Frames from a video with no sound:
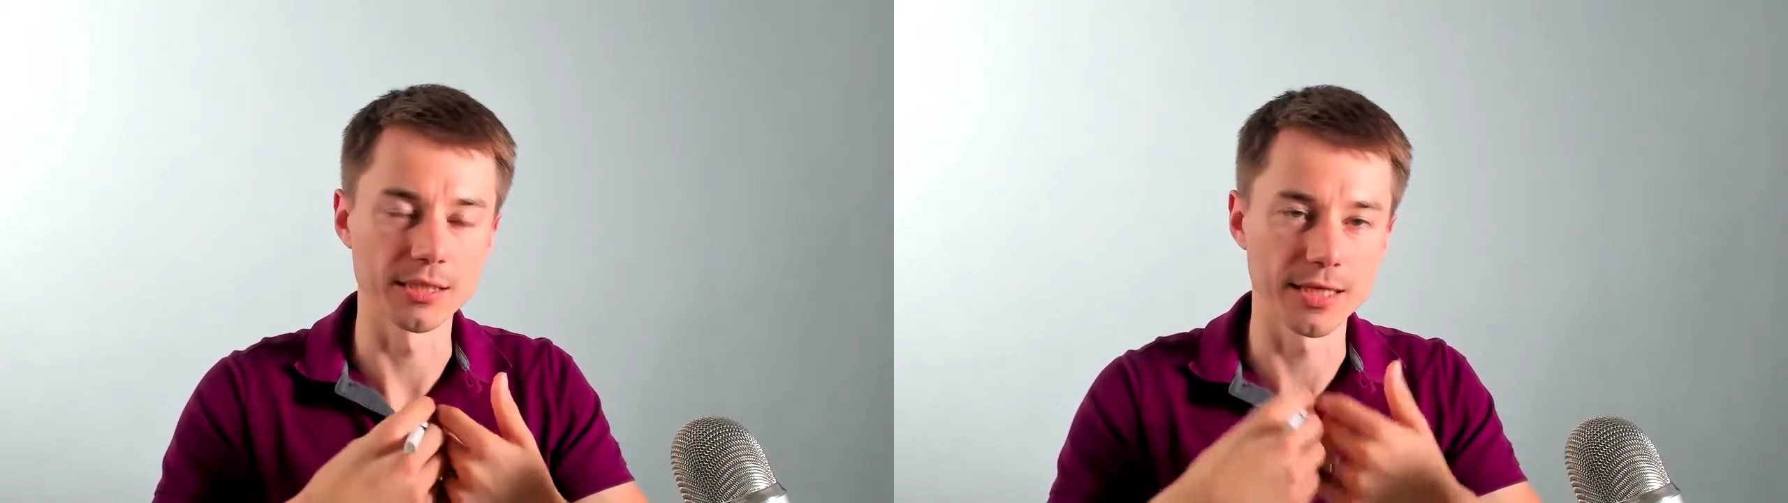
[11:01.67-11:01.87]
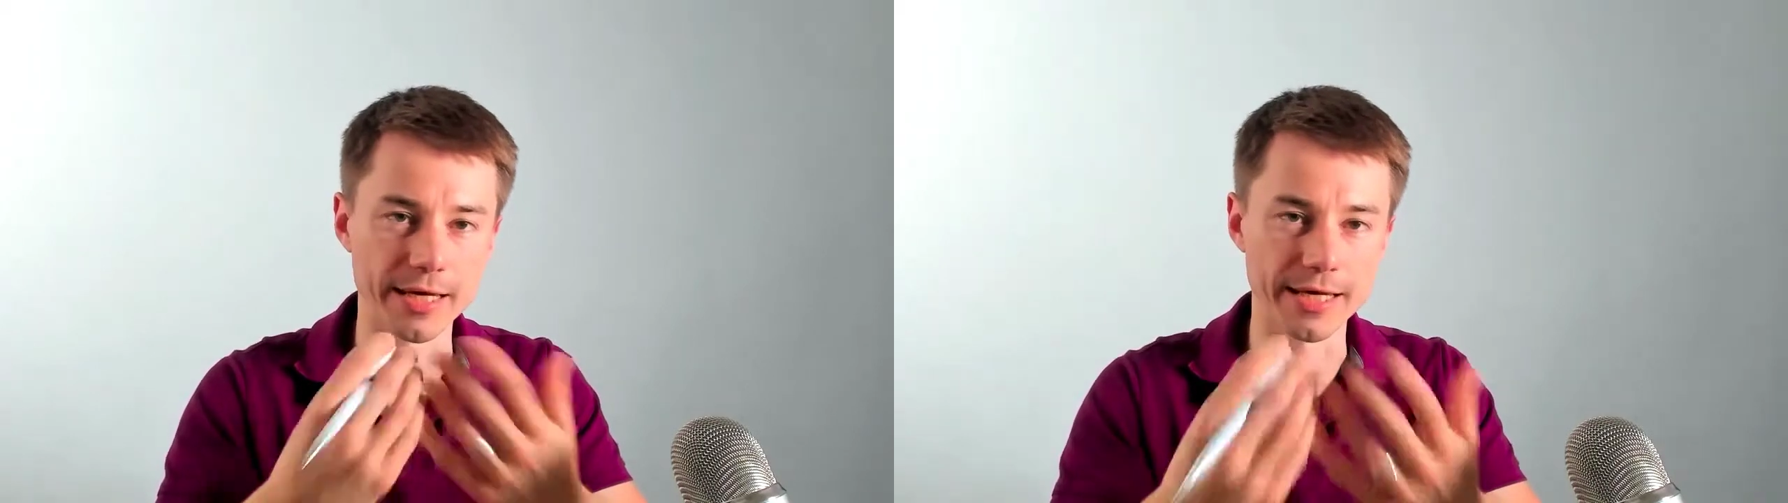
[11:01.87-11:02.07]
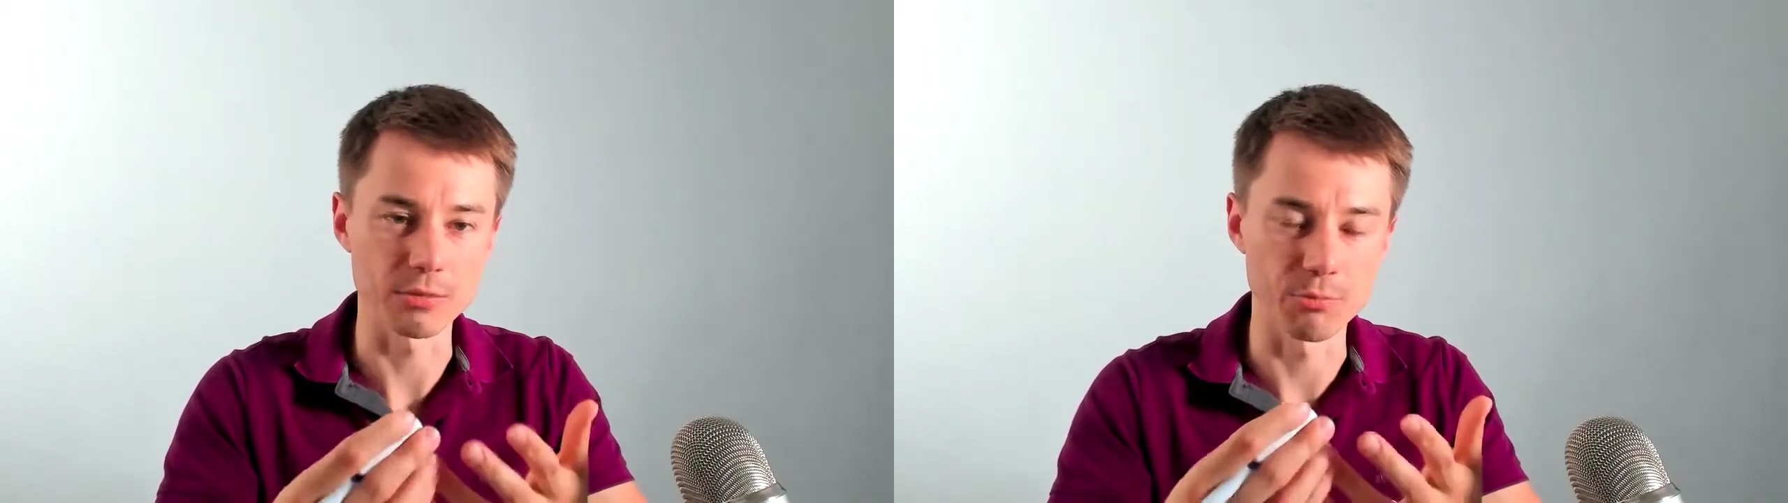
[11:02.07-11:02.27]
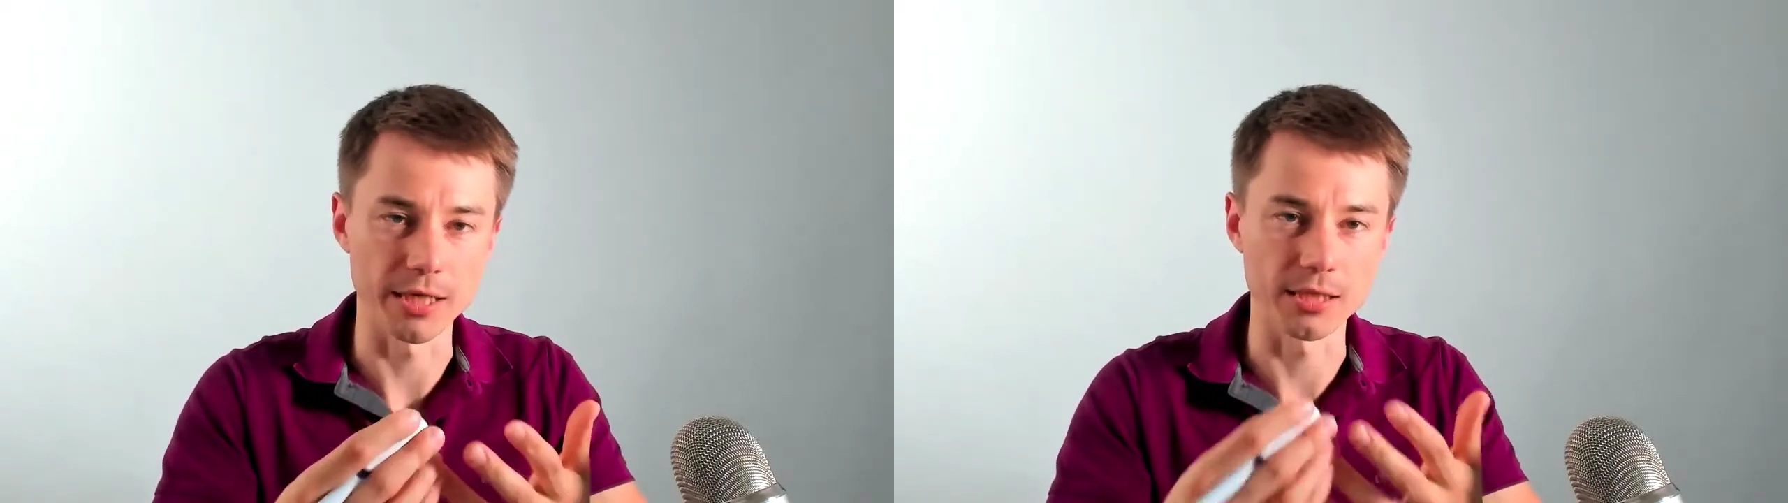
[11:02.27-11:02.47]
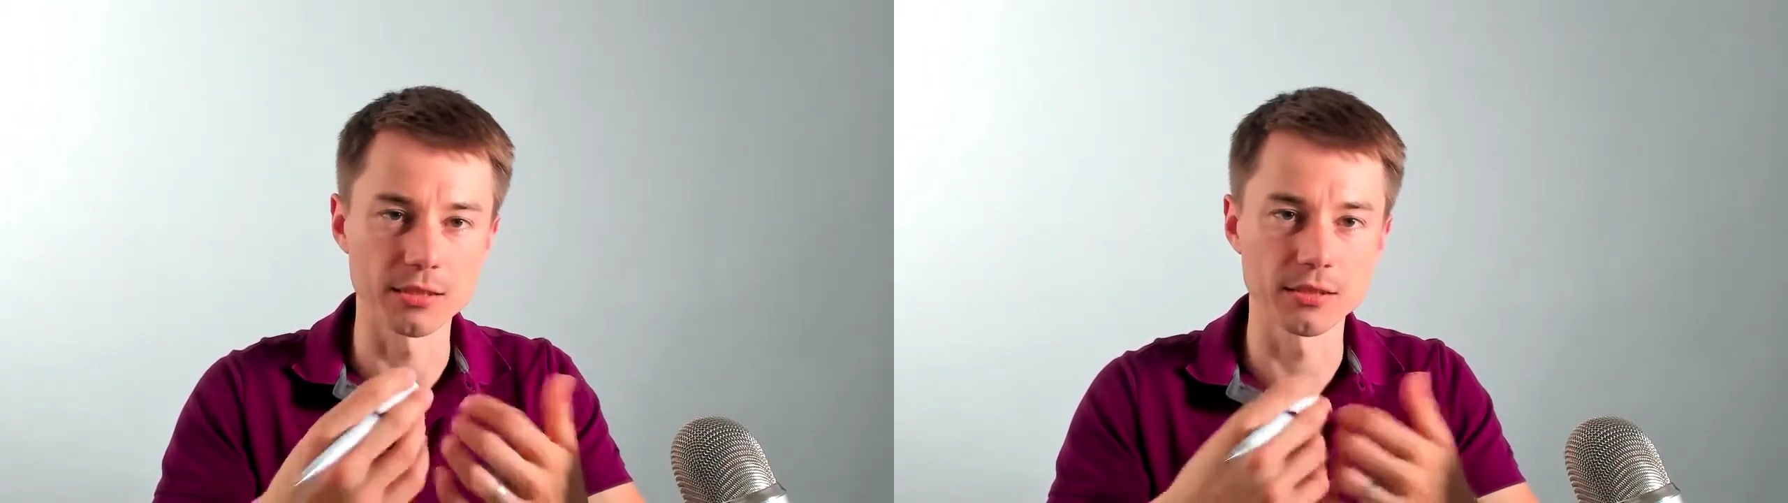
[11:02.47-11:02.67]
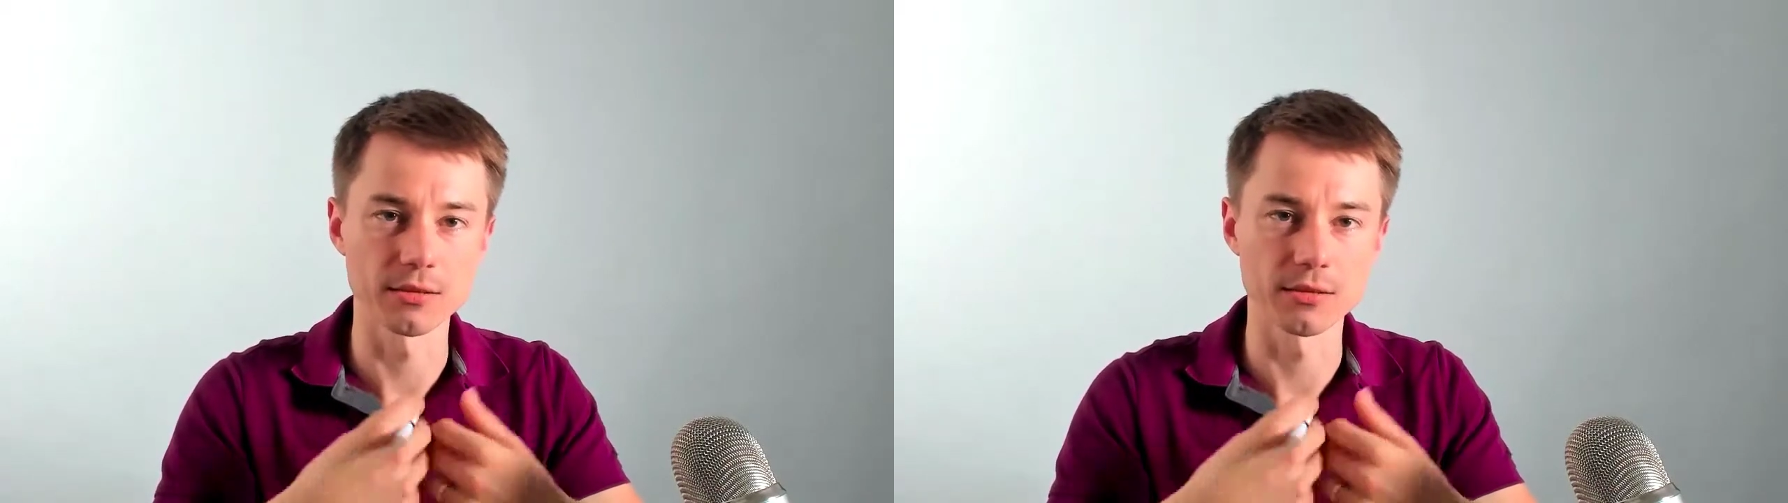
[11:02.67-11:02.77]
can expect